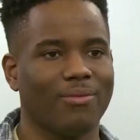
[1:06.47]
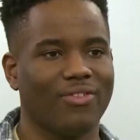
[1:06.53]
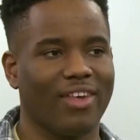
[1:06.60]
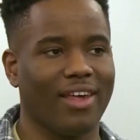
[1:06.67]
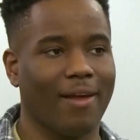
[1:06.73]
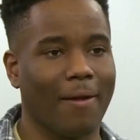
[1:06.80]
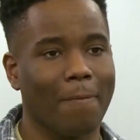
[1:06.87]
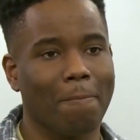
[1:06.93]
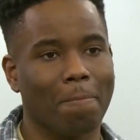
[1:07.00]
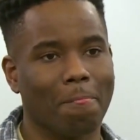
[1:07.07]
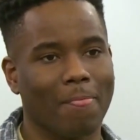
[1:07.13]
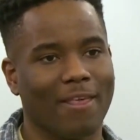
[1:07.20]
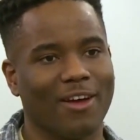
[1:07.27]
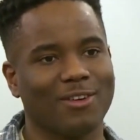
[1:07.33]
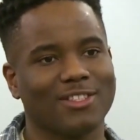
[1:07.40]
yeah, you know,
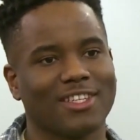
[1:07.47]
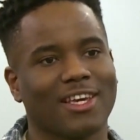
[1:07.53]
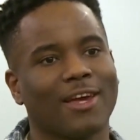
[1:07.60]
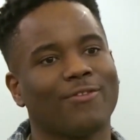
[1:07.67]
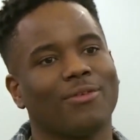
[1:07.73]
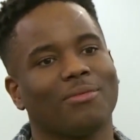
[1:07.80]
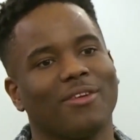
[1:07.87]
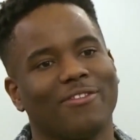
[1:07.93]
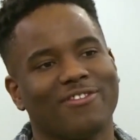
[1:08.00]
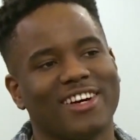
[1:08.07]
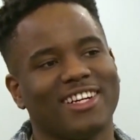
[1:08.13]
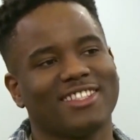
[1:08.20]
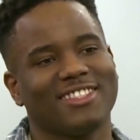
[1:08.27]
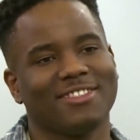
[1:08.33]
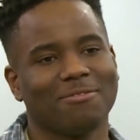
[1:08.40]
it was a gift from the
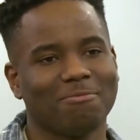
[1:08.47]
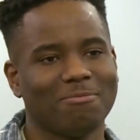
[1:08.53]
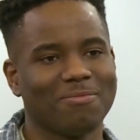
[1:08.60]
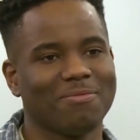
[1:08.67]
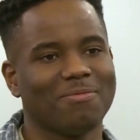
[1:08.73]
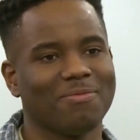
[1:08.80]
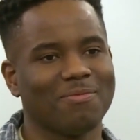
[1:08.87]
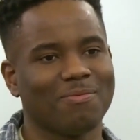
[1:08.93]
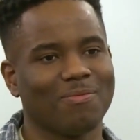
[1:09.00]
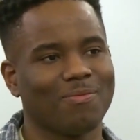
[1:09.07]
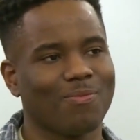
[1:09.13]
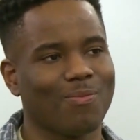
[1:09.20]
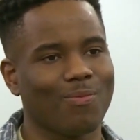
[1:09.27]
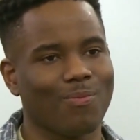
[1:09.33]
French. Welcomes